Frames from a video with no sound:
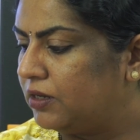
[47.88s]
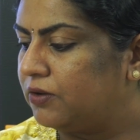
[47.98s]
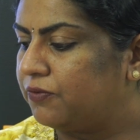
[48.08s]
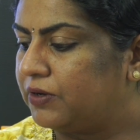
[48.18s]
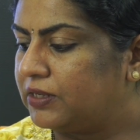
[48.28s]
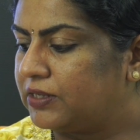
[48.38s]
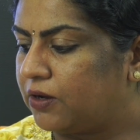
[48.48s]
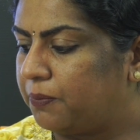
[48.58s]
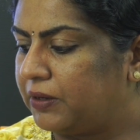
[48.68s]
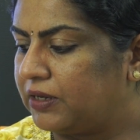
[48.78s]
First
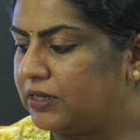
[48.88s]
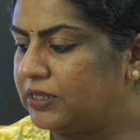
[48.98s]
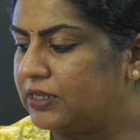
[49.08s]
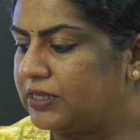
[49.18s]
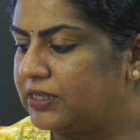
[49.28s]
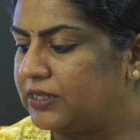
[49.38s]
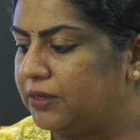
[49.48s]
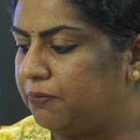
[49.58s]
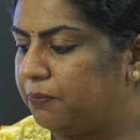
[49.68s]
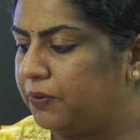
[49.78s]
topic is
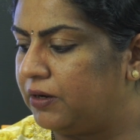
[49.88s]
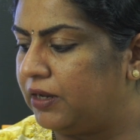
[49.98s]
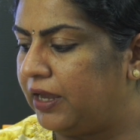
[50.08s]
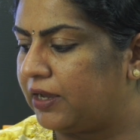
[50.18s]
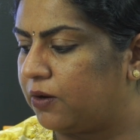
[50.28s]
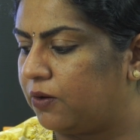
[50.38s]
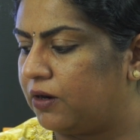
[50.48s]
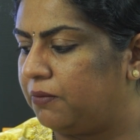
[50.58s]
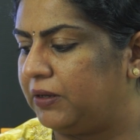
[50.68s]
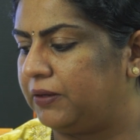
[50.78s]
simple
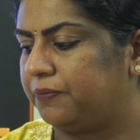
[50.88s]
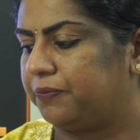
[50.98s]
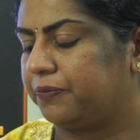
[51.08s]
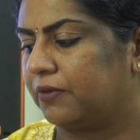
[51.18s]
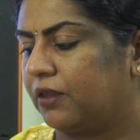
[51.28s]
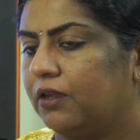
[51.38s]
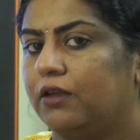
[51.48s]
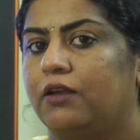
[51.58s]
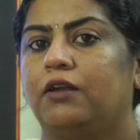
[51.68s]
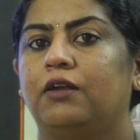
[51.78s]
economy.
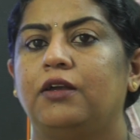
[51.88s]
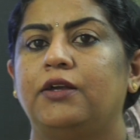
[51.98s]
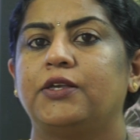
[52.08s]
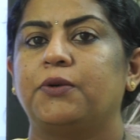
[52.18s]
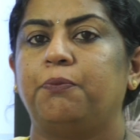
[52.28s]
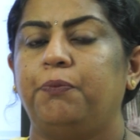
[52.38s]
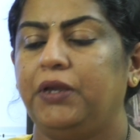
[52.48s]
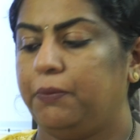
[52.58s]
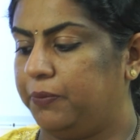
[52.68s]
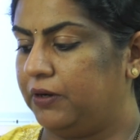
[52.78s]
So
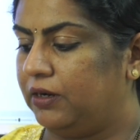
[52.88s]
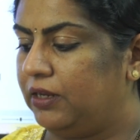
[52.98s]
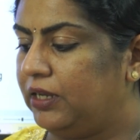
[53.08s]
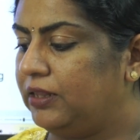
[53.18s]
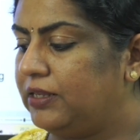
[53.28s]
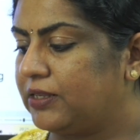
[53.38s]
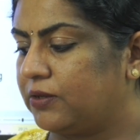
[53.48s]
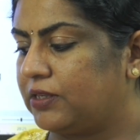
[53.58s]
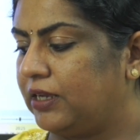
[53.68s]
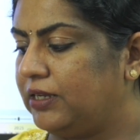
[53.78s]
people in the
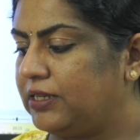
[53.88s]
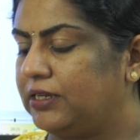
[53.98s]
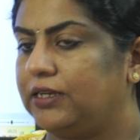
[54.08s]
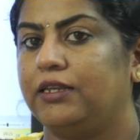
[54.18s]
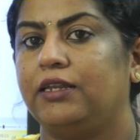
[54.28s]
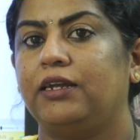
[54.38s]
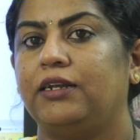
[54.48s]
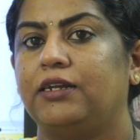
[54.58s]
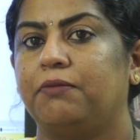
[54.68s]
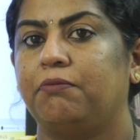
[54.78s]
society
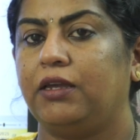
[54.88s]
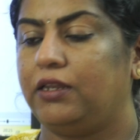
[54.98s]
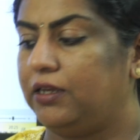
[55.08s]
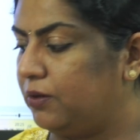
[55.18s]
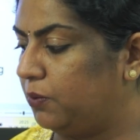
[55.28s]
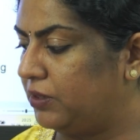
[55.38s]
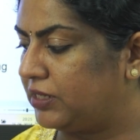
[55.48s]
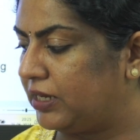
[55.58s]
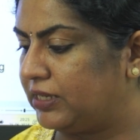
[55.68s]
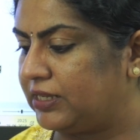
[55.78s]
need many
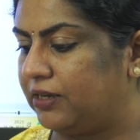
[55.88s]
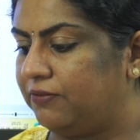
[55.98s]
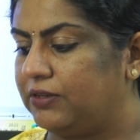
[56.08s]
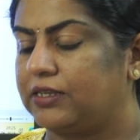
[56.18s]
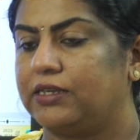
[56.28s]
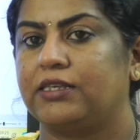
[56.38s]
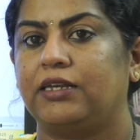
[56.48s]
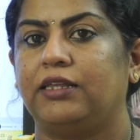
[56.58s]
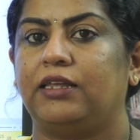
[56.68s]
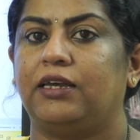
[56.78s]
goods and services
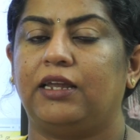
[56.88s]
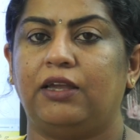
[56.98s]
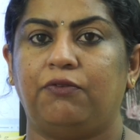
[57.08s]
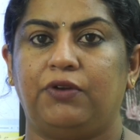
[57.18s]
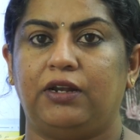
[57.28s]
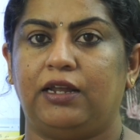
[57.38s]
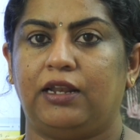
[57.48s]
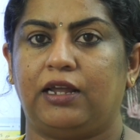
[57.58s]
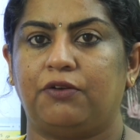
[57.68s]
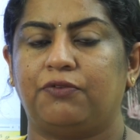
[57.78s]
in their everyday
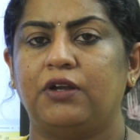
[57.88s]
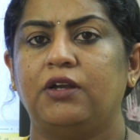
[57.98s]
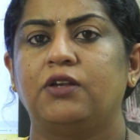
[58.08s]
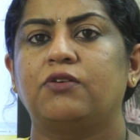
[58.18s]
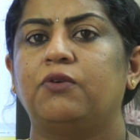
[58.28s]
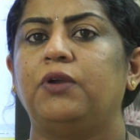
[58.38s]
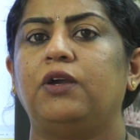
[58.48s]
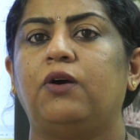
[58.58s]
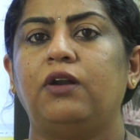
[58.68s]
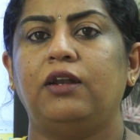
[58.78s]
life. So we
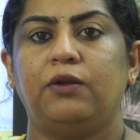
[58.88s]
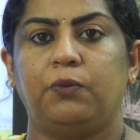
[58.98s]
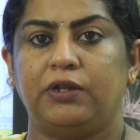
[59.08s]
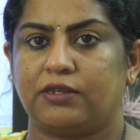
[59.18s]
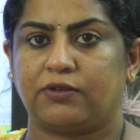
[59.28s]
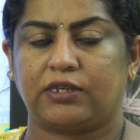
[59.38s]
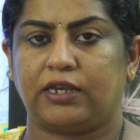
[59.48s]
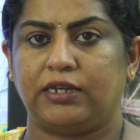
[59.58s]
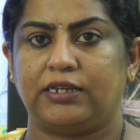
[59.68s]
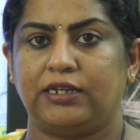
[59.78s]
all live in
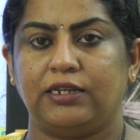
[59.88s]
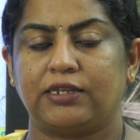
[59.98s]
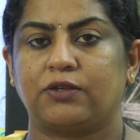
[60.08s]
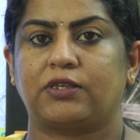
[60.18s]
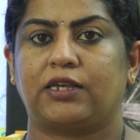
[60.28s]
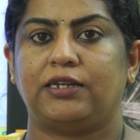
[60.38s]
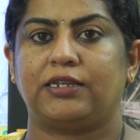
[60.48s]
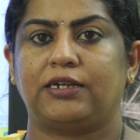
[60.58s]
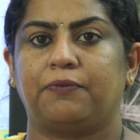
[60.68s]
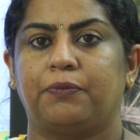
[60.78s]
a
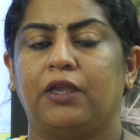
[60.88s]
society.